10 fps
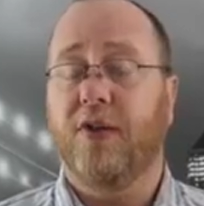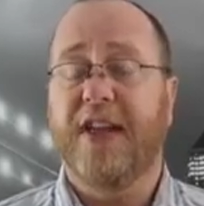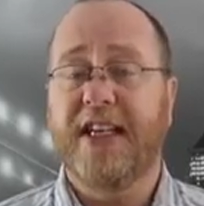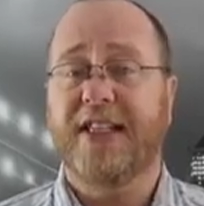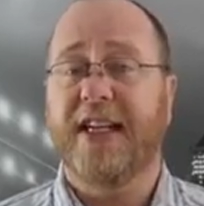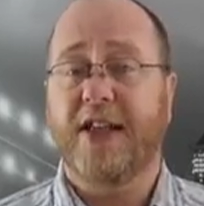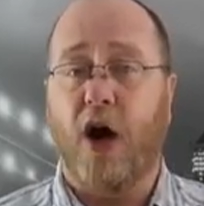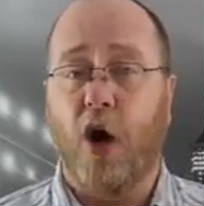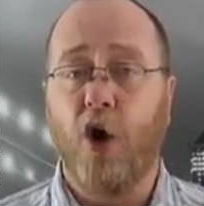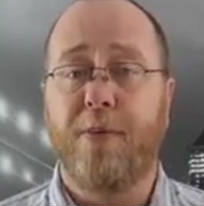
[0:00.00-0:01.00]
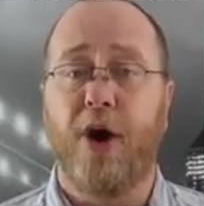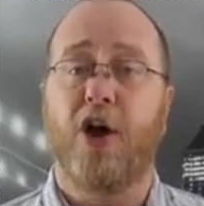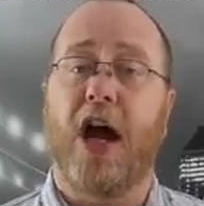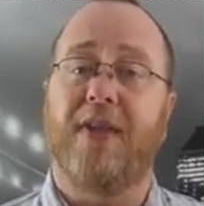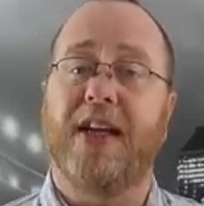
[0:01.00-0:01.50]
these things are
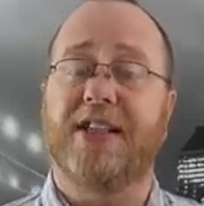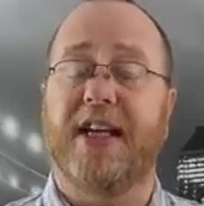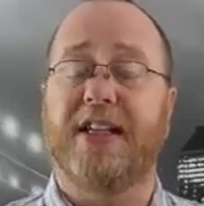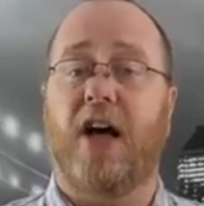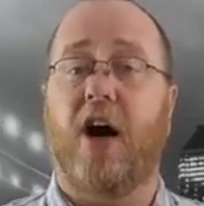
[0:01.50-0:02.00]
open and these things